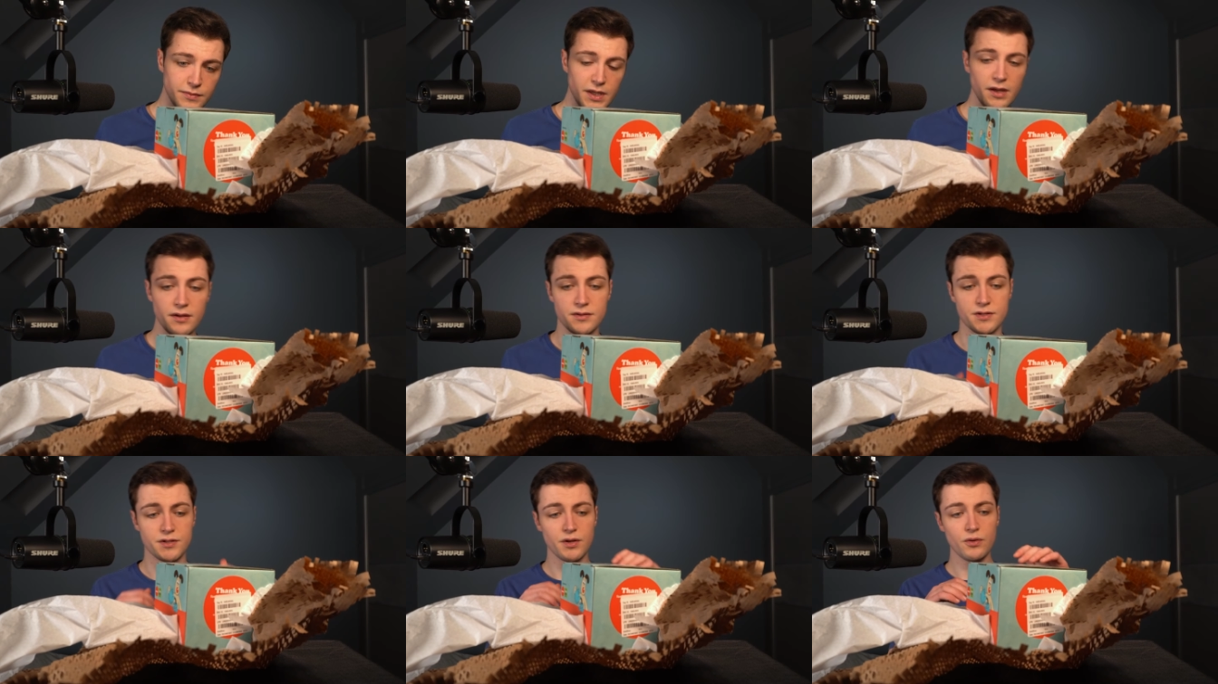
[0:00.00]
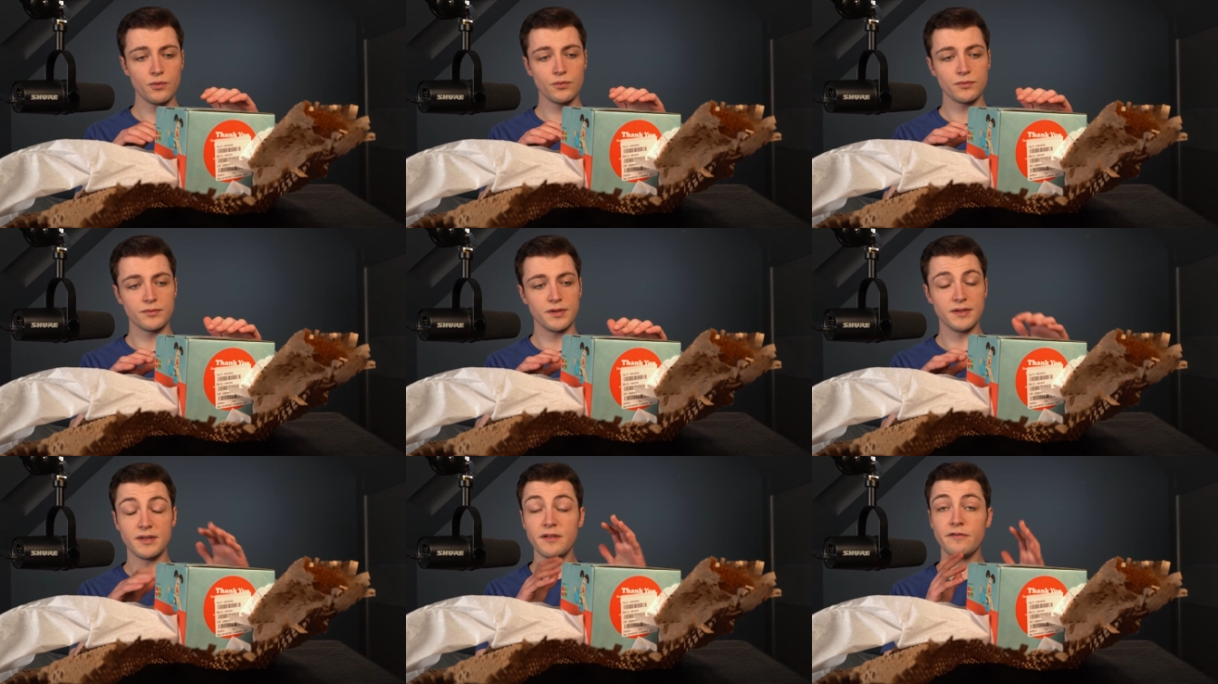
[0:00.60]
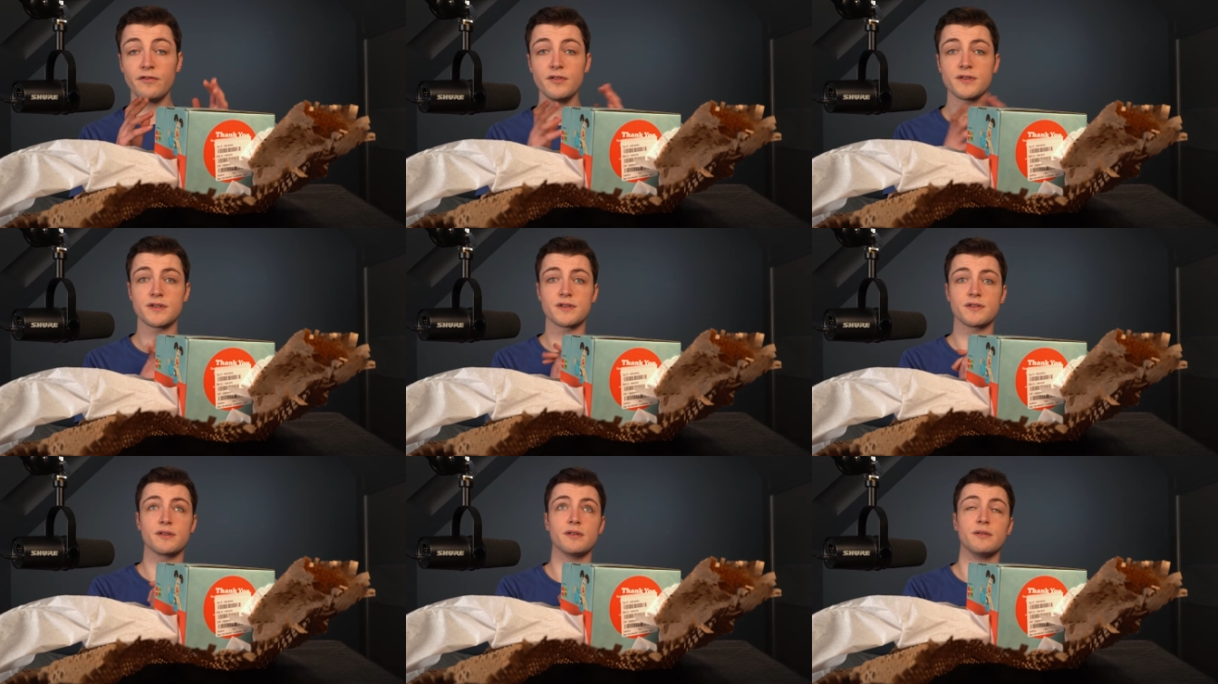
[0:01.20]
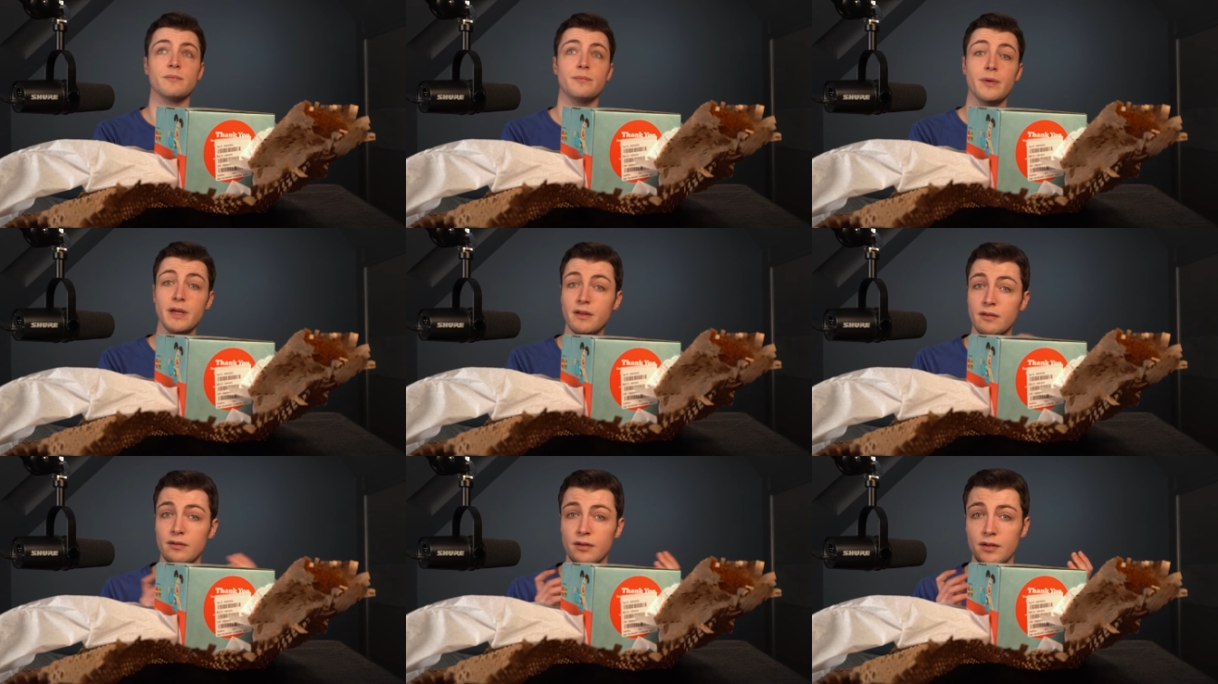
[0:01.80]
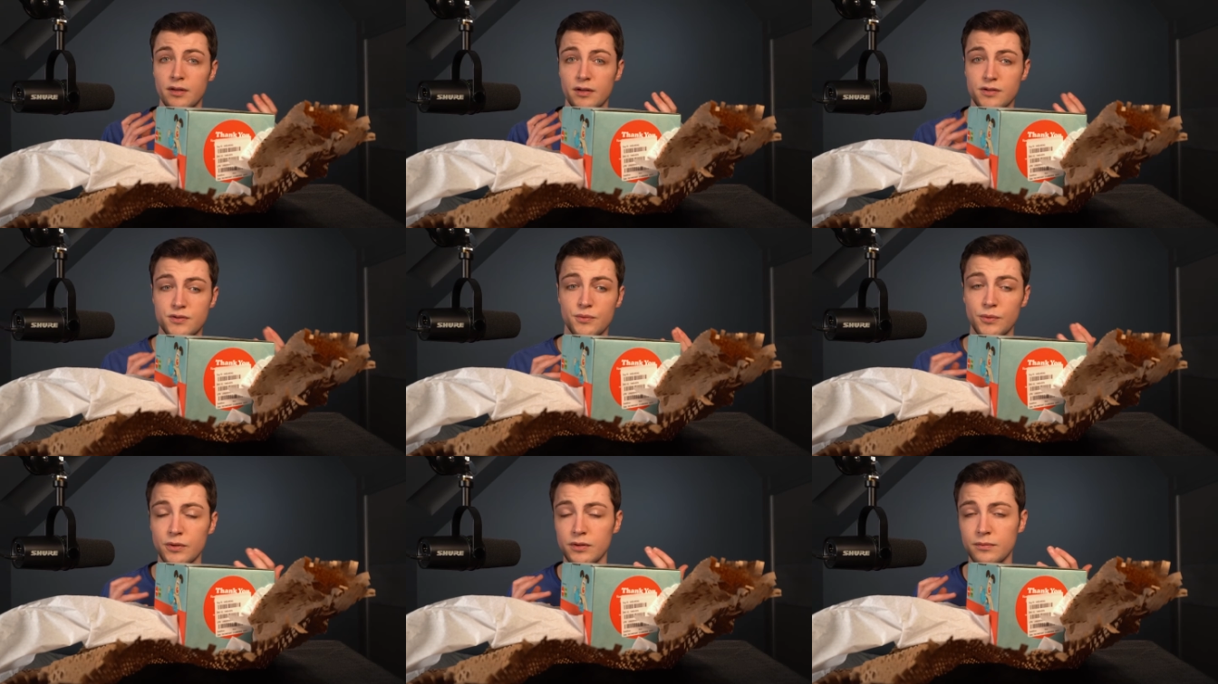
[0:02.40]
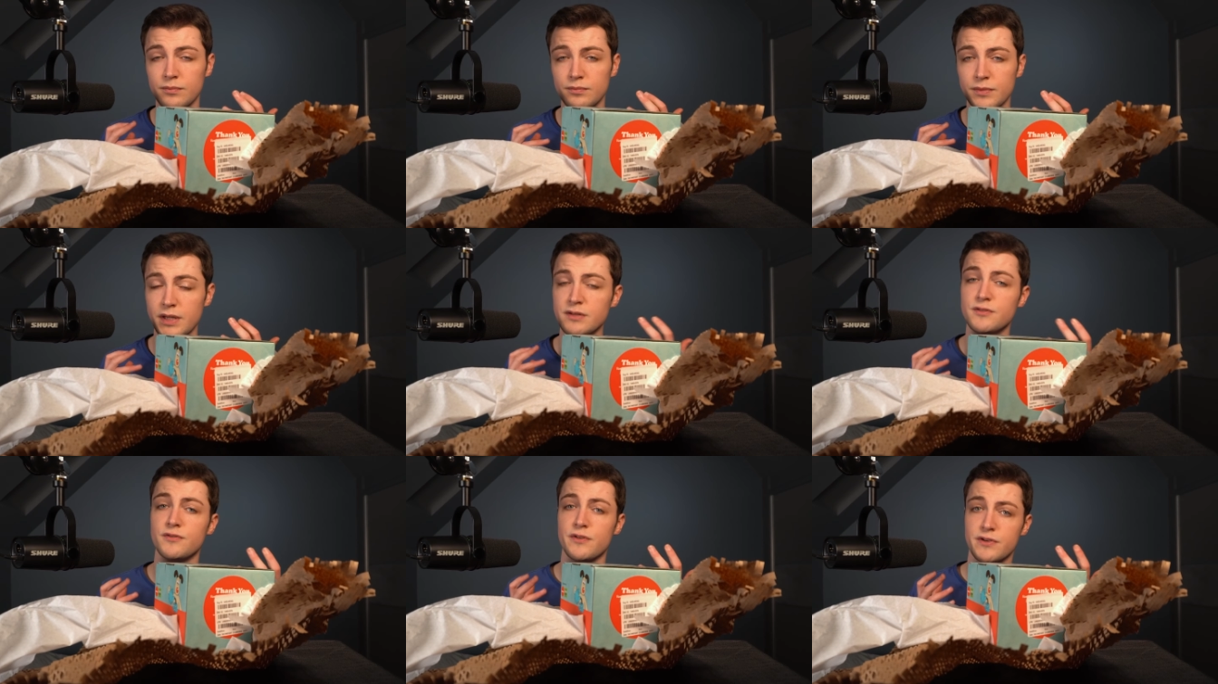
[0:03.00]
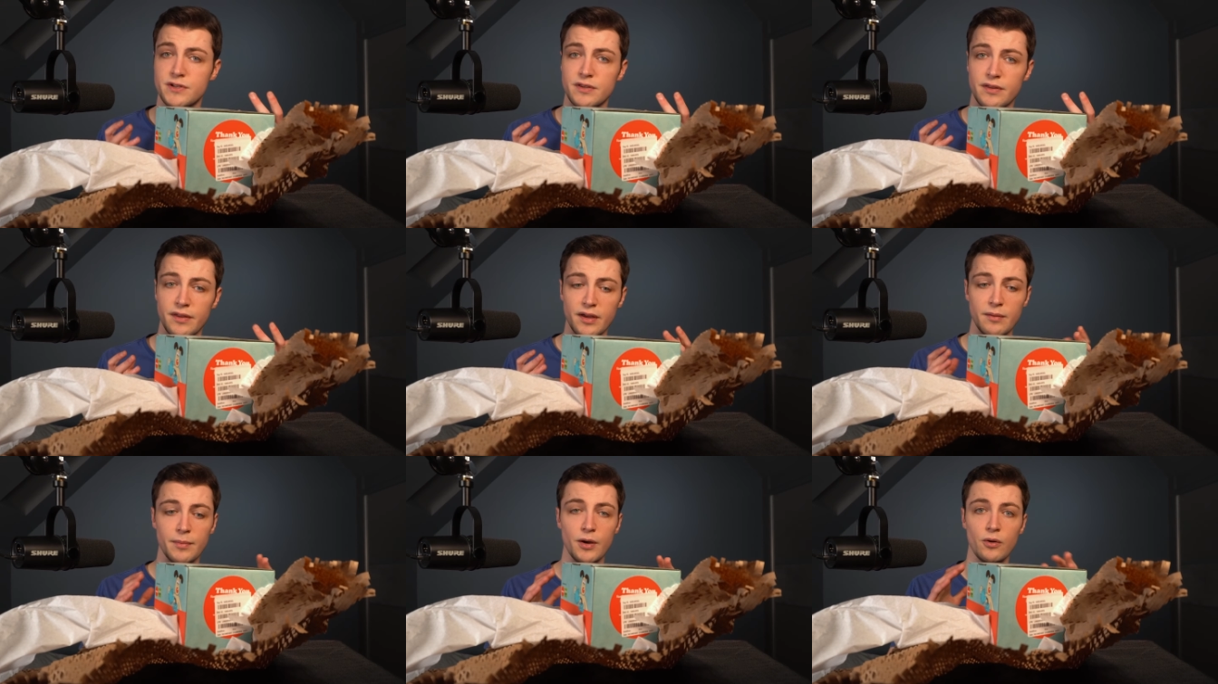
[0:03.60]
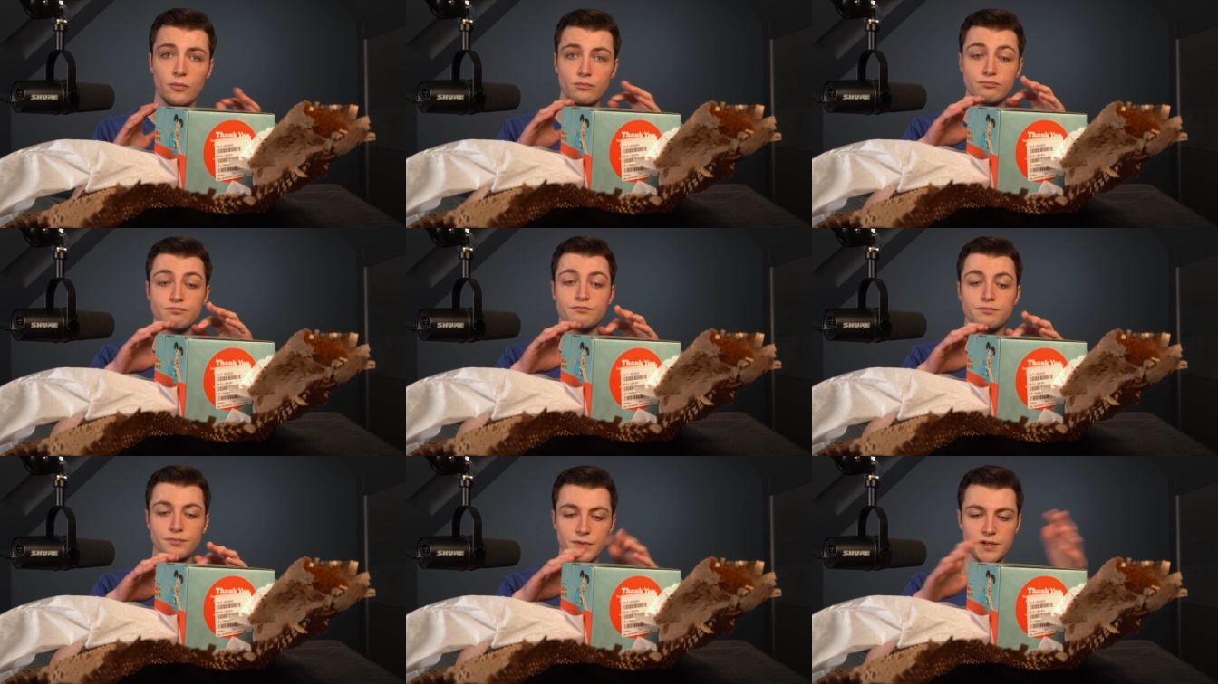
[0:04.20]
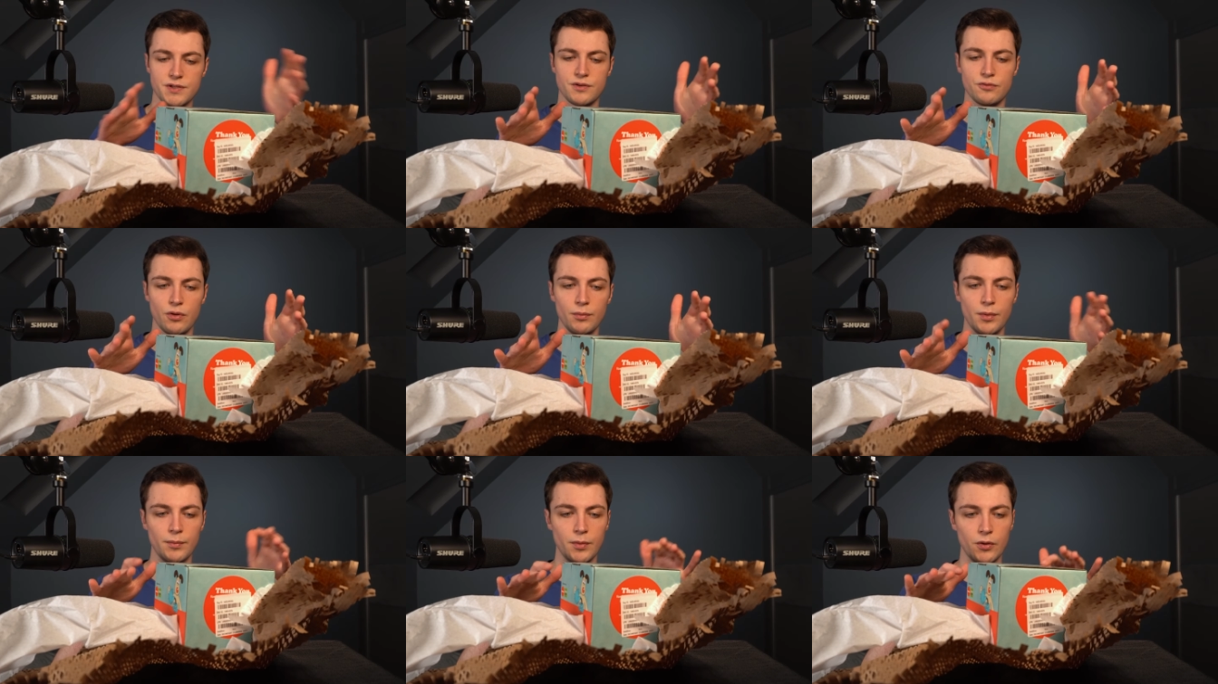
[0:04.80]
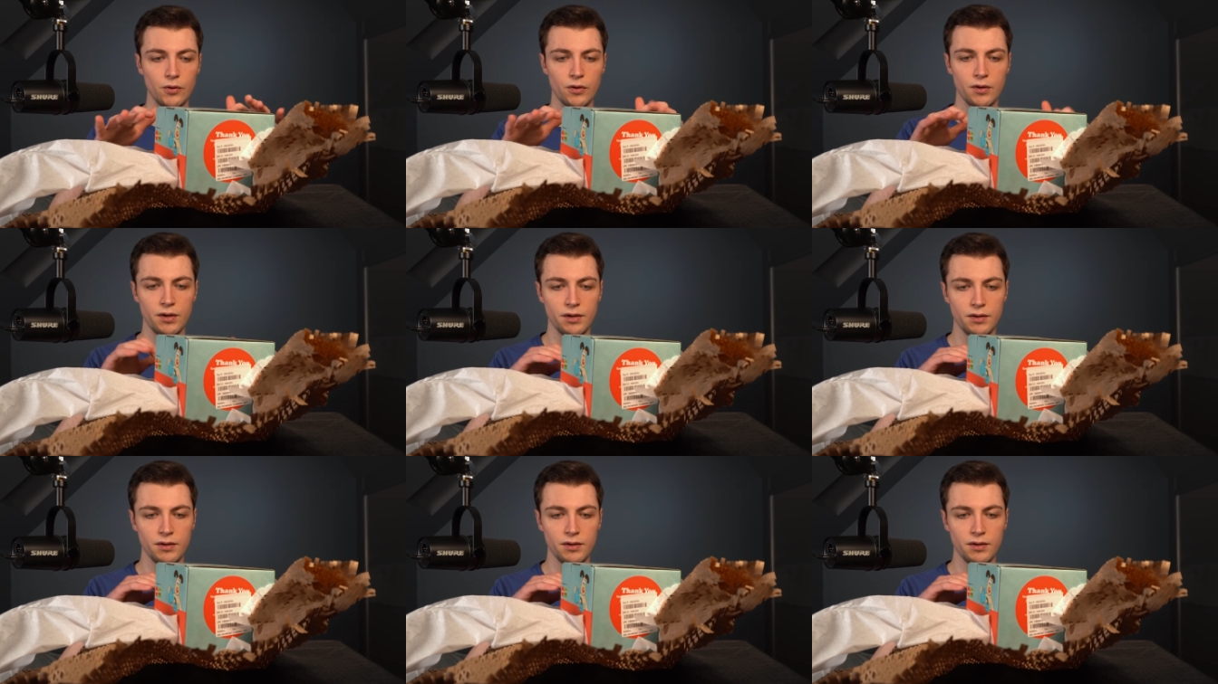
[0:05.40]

yeah, so the difference being an actual interesting thing about this grommet mug